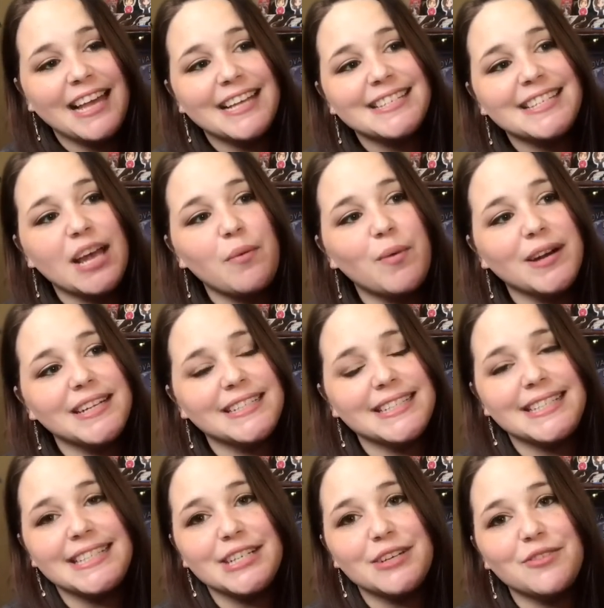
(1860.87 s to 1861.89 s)
Because I wanted
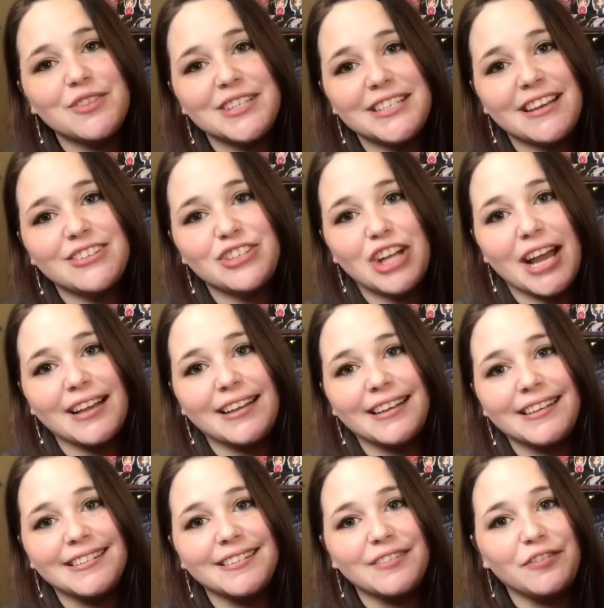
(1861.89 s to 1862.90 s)
to steal the dust
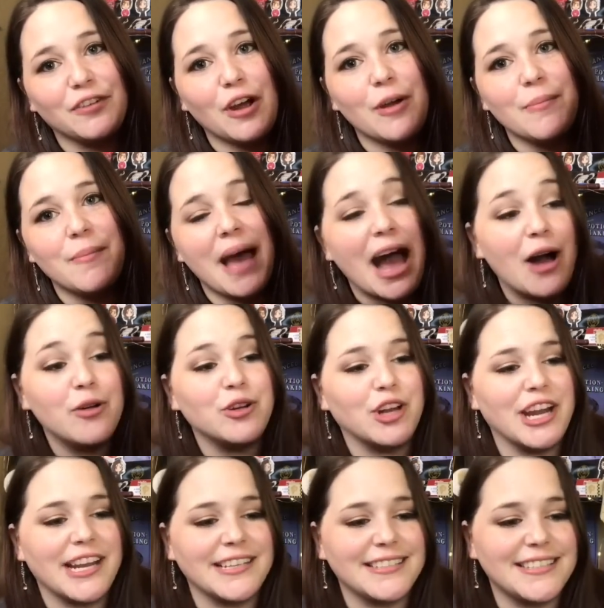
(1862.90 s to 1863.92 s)
jacket from
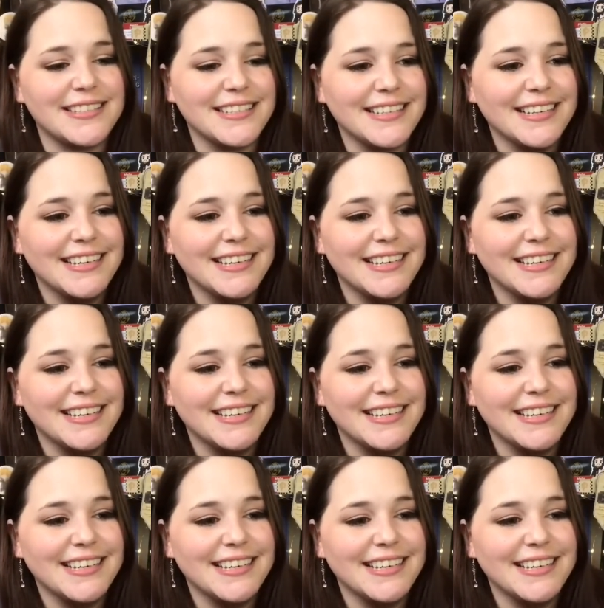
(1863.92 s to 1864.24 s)
OwlCrate.